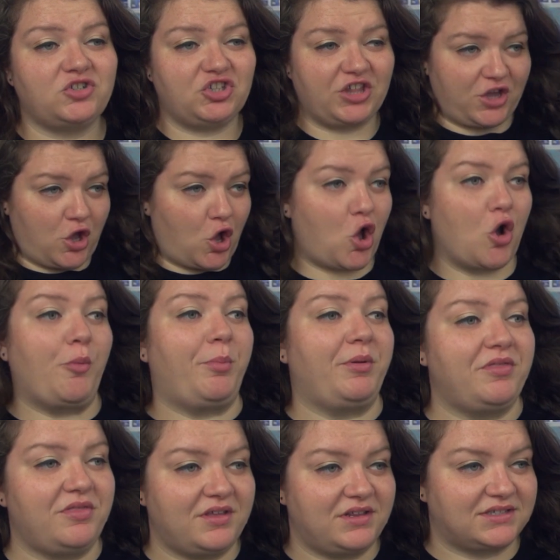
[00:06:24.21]
She like
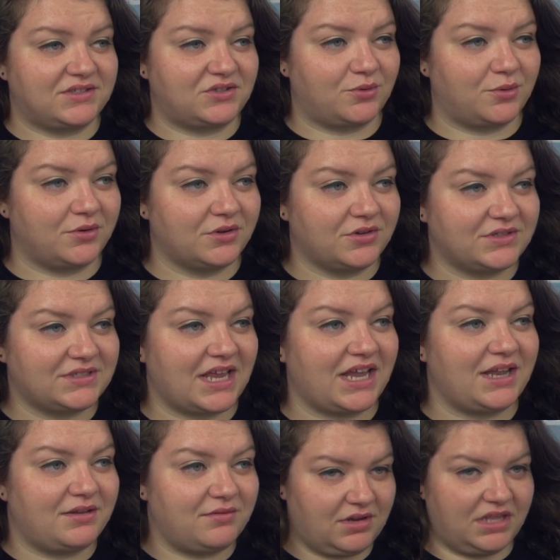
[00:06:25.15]
opened these doors
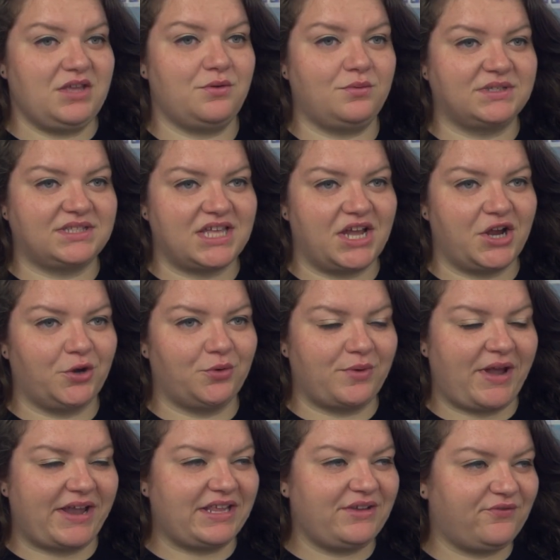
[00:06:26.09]
and he was there
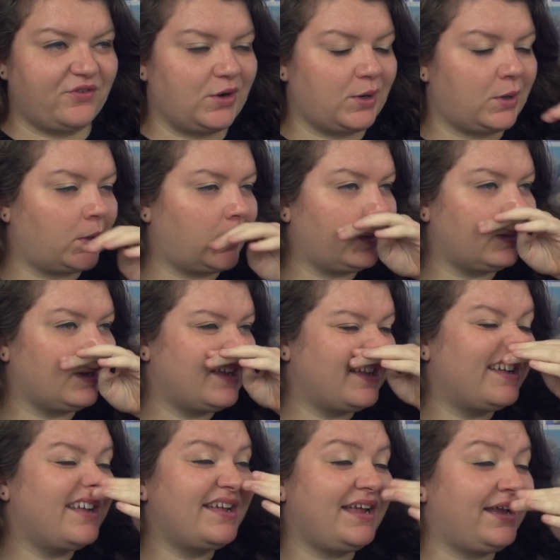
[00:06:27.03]
ready for her.
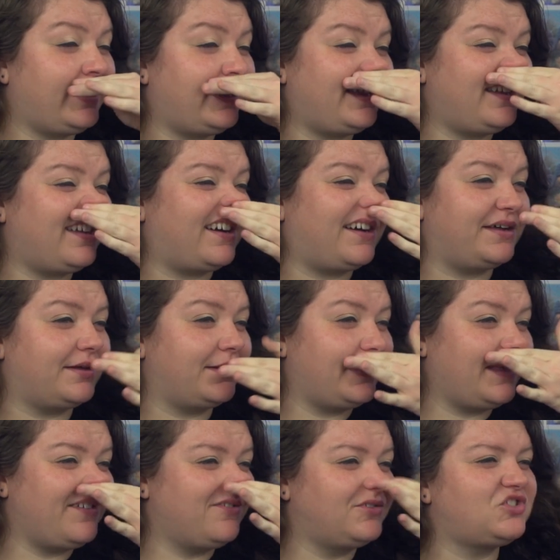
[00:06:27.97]
And uh,
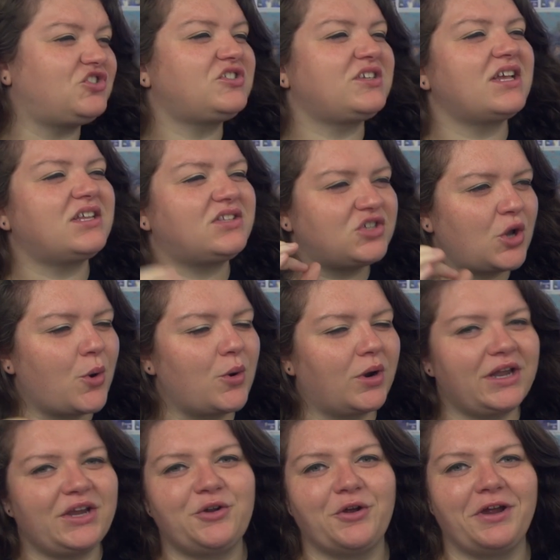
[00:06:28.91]
it was just like
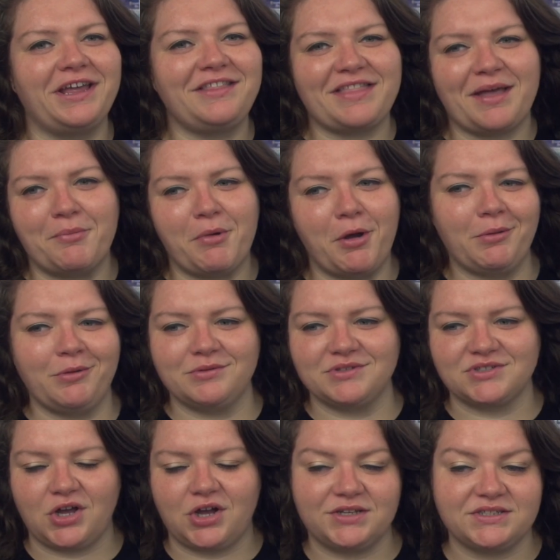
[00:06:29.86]
totally great. That moment
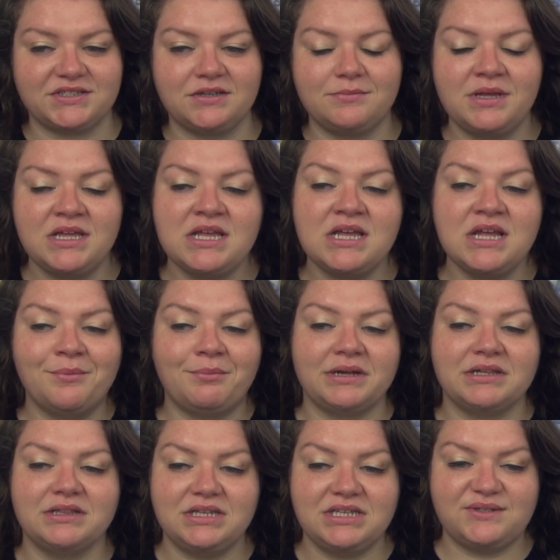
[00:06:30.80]
was awesome.
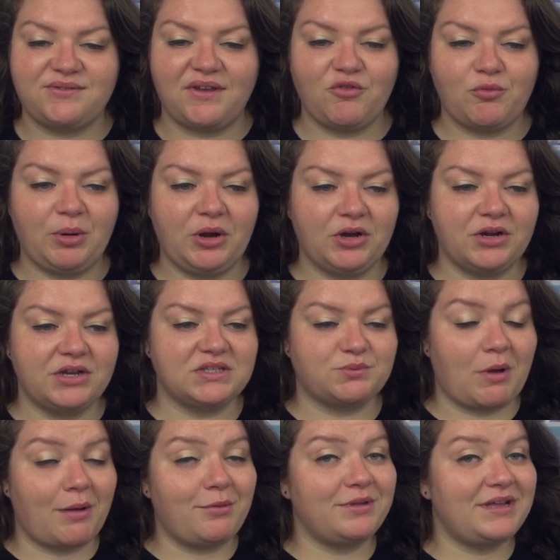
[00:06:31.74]
My least favorite part
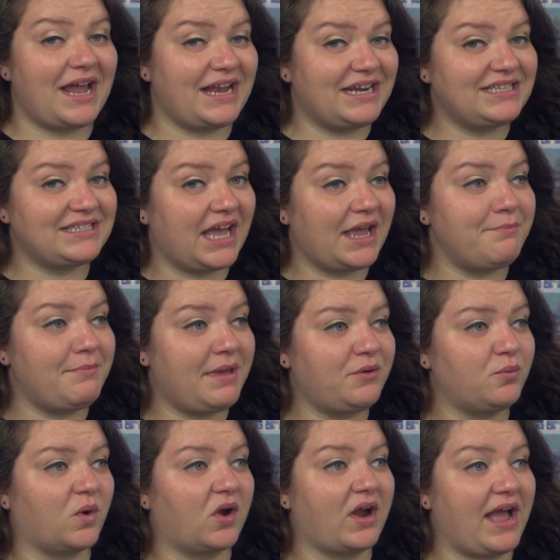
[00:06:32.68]
is probably anytime
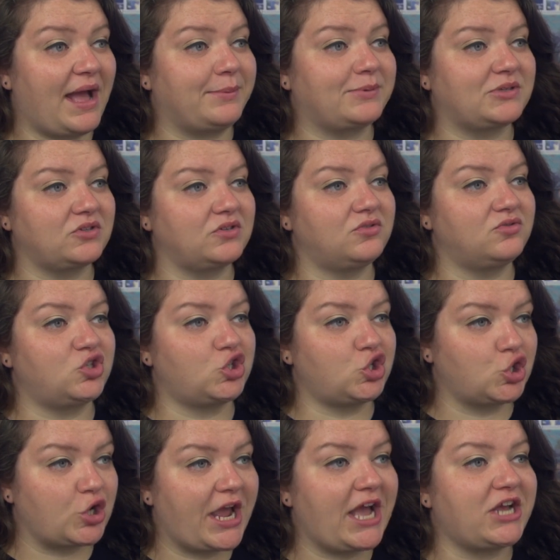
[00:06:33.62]
men were absolute
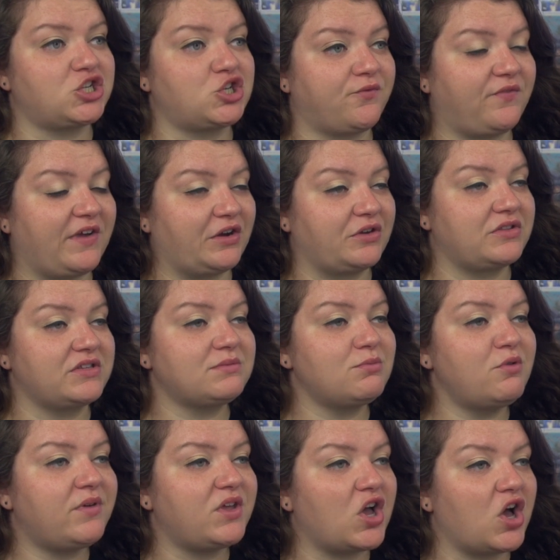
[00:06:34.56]
trash to Fara. This
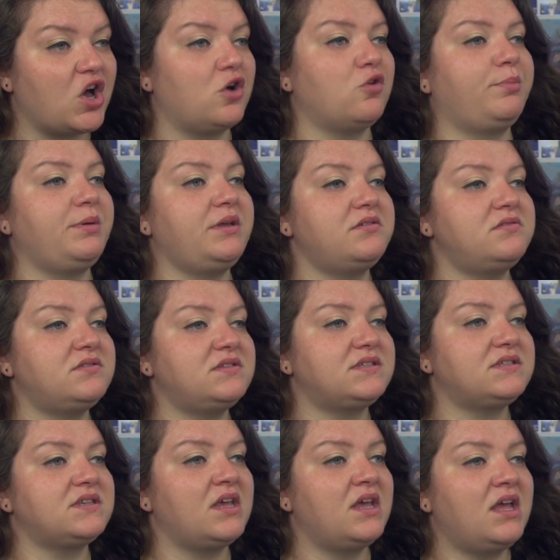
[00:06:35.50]
movie
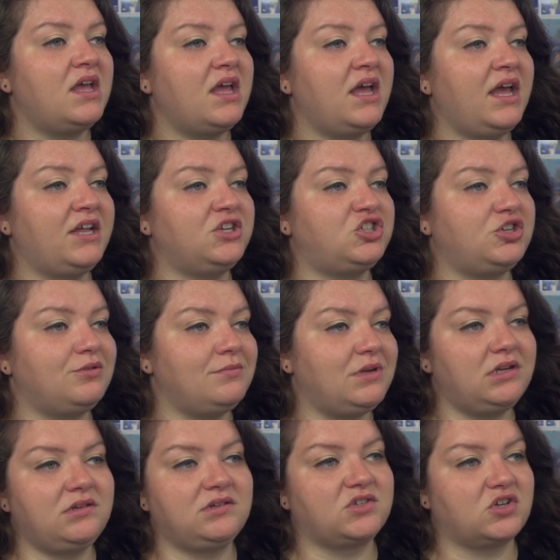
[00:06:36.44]
opens and she
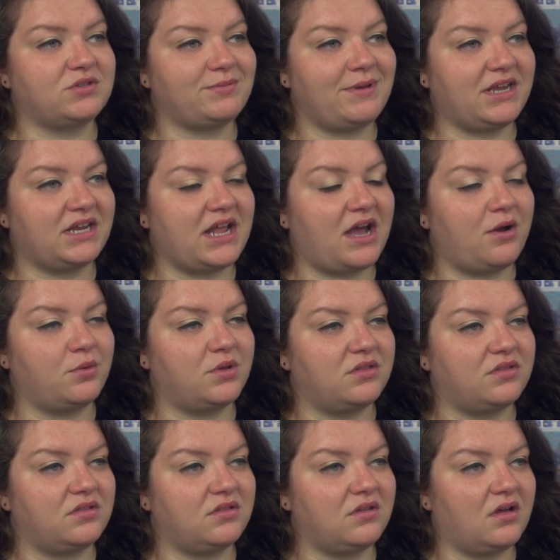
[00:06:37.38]
immediately starts making out
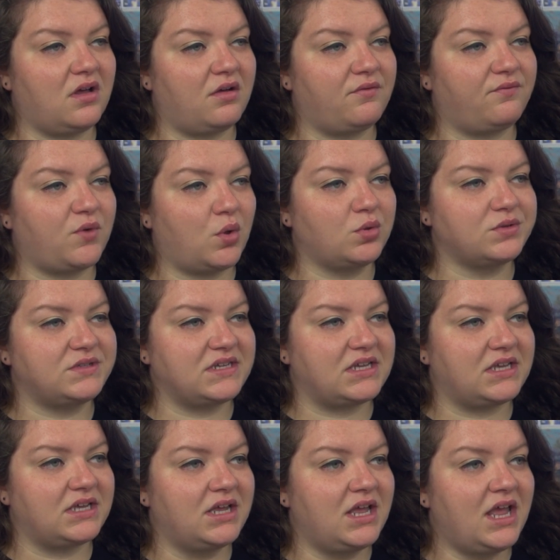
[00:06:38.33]
with uh,
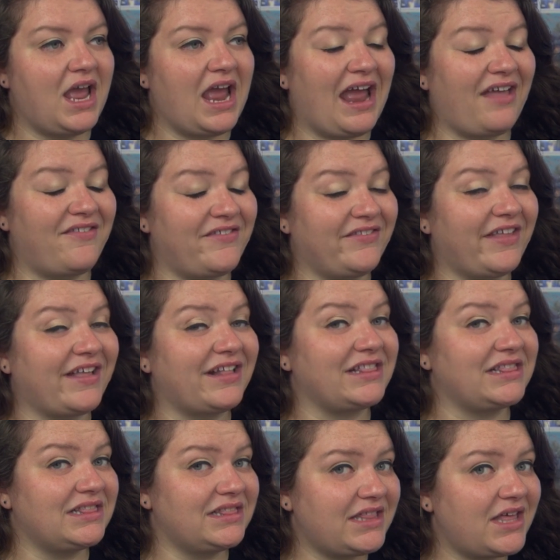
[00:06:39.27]
Voldy. And then, like,
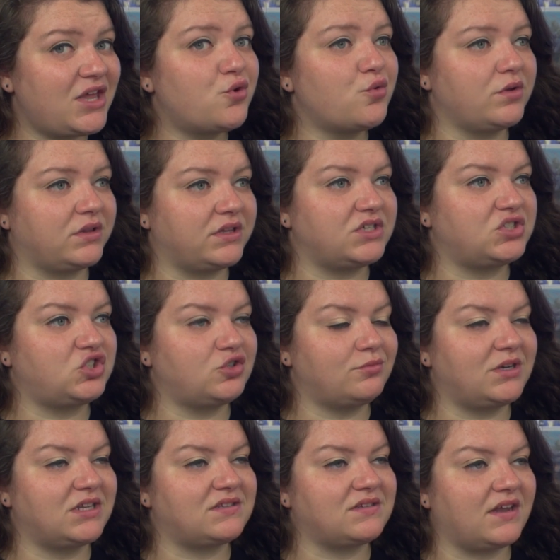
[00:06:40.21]
literally two
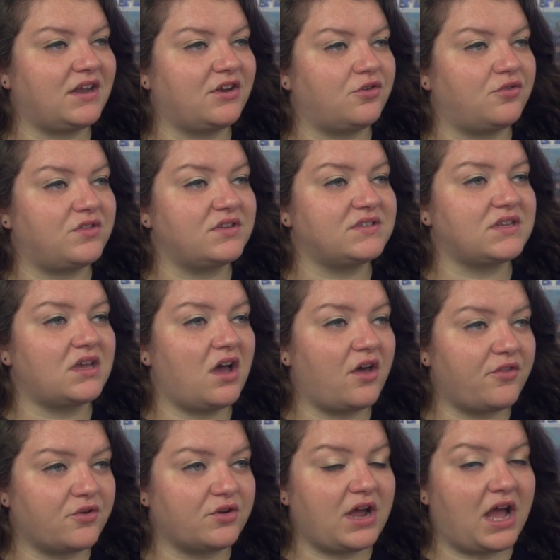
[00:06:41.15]
minutes later, this
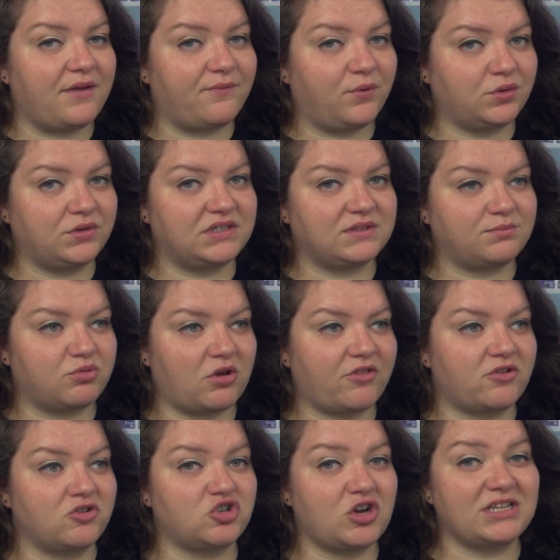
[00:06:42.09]
other guy, Voldy's
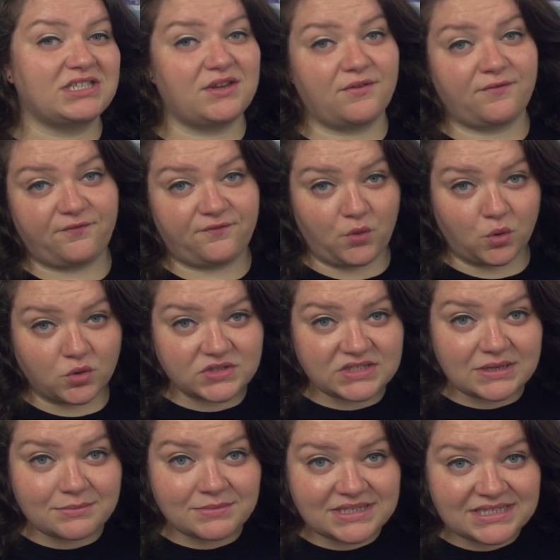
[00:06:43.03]
brother, tries to
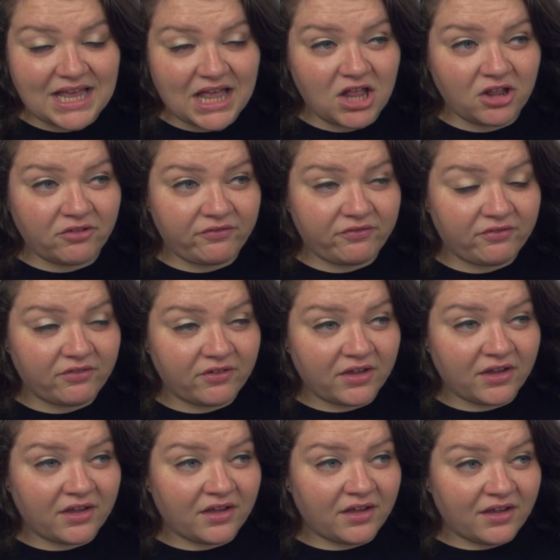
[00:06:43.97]
force himself
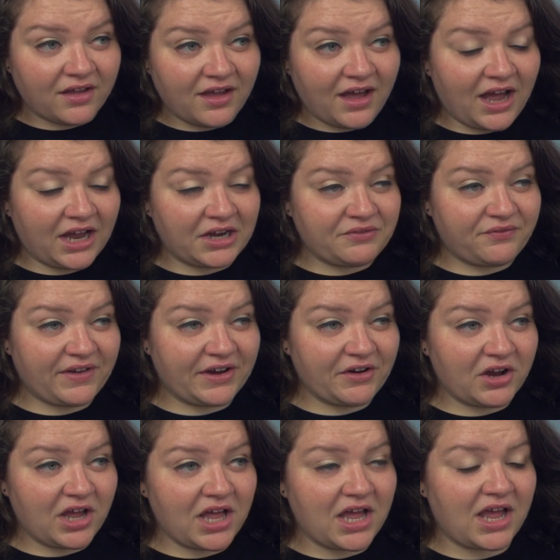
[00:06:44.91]
on
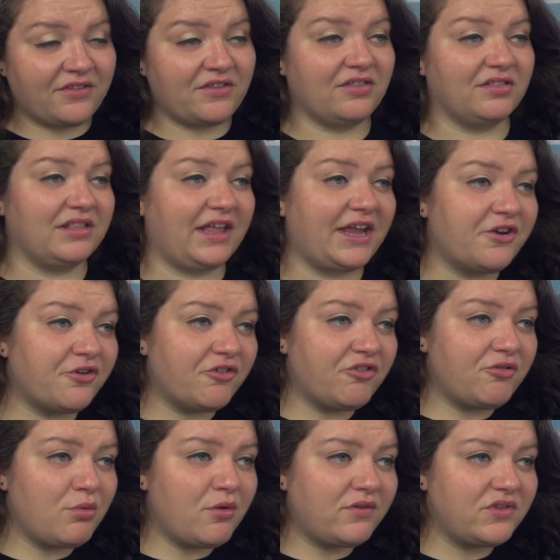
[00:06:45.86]
Fara, and then later
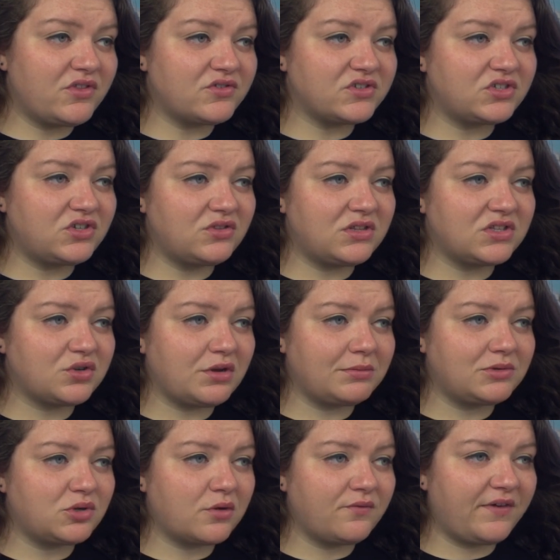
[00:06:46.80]
in the movie there's a dude that's
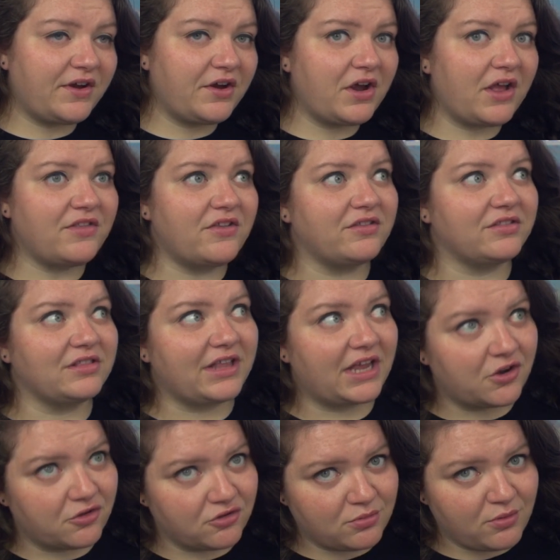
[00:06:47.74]
creepy toward Fara, and then
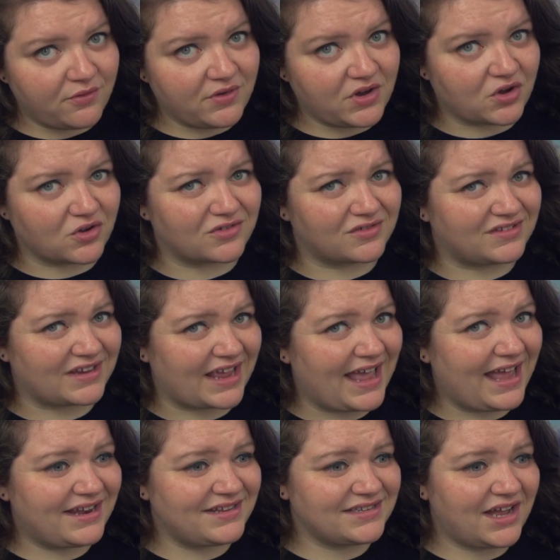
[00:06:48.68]
later in the movie her
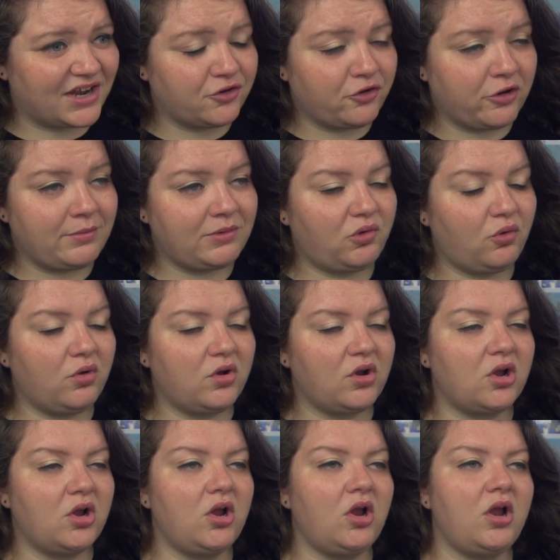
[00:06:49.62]
dad is kind of creepy toward
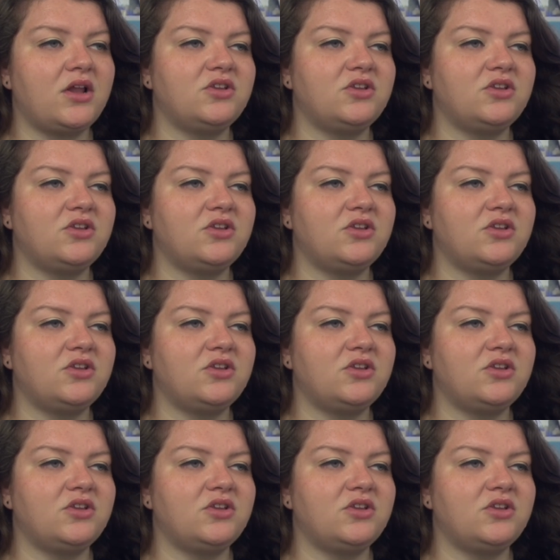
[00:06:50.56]
her.